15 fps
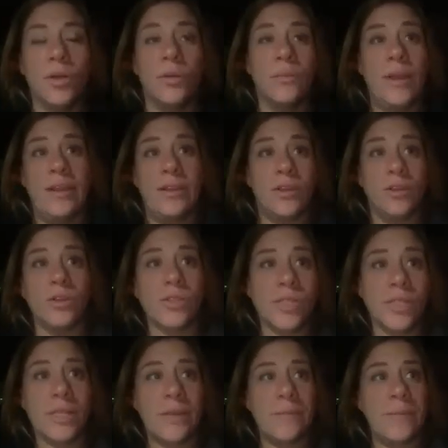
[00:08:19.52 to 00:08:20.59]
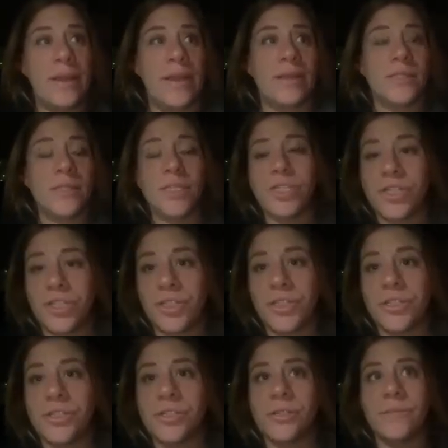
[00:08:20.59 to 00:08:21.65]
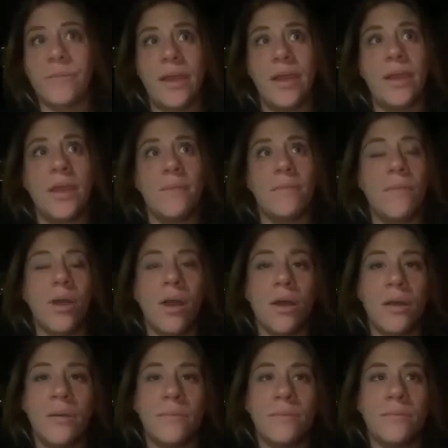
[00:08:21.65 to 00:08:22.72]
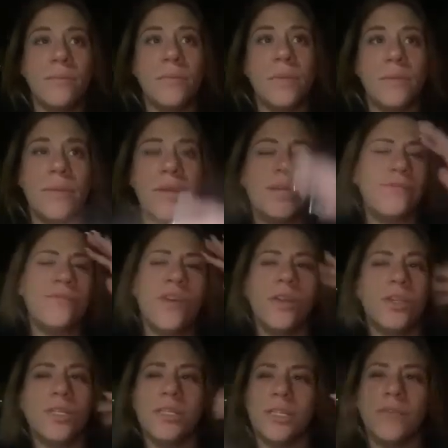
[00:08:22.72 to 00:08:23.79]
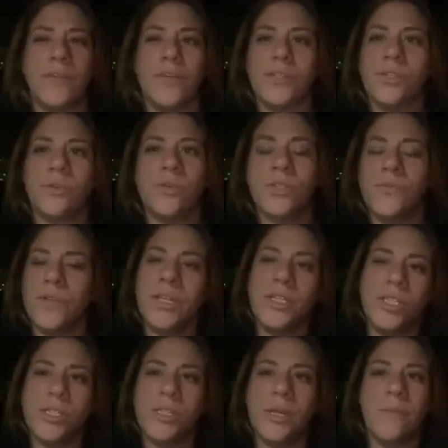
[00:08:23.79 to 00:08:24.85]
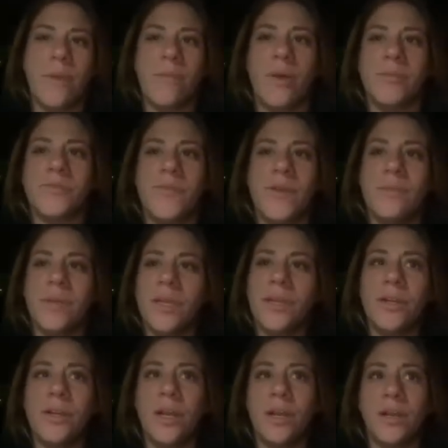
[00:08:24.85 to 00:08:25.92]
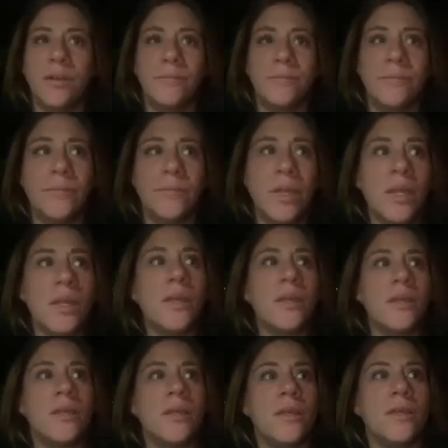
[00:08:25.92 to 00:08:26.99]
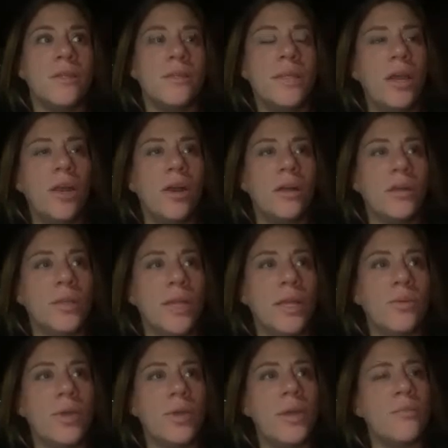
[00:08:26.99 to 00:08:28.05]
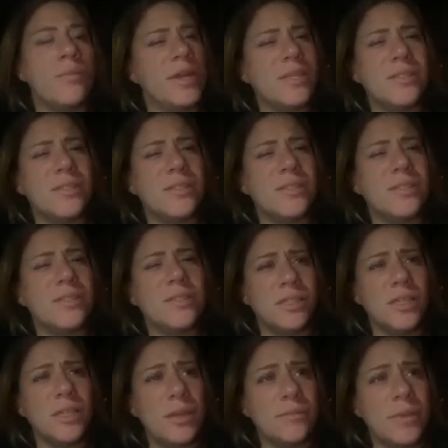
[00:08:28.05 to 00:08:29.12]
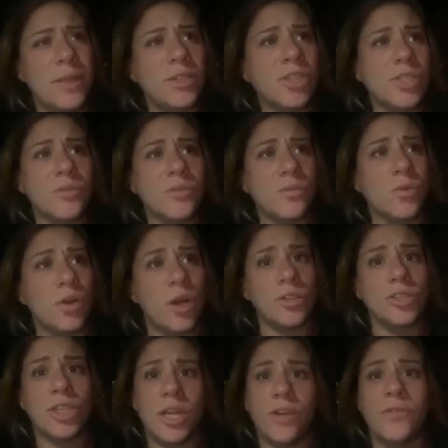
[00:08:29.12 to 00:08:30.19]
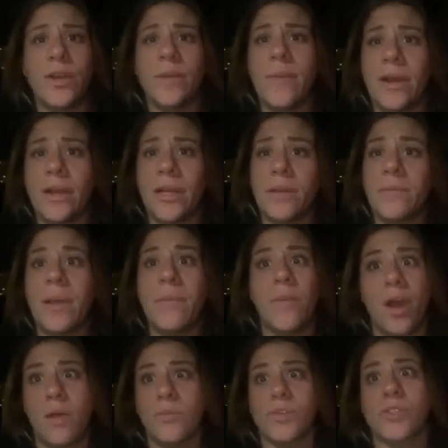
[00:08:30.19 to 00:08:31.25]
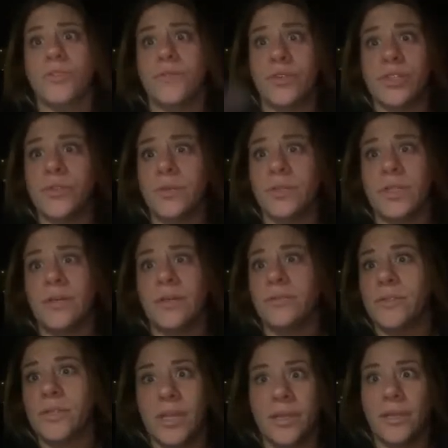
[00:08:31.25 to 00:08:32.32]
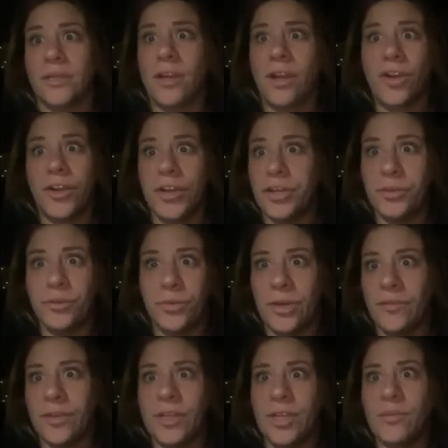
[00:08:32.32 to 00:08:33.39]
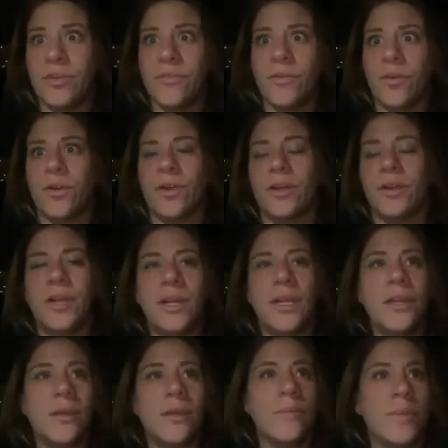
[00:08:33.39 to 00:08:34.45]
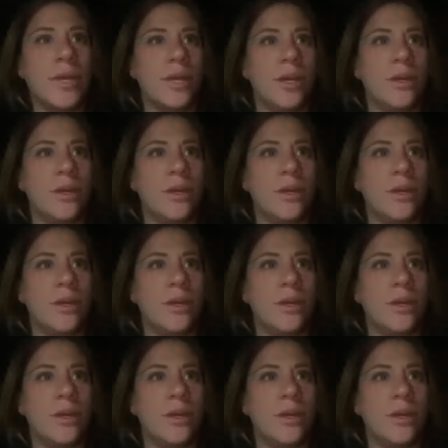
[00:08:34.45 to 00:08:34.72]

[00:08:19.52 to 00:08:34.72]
my closest, like my sisters, my mom, my father doesn't live here, so it's really just like my mom's family here. They all like embraced it, honestly. Like they just were all trying to read about it. Like my mom was the first one that was like already knew everything before, but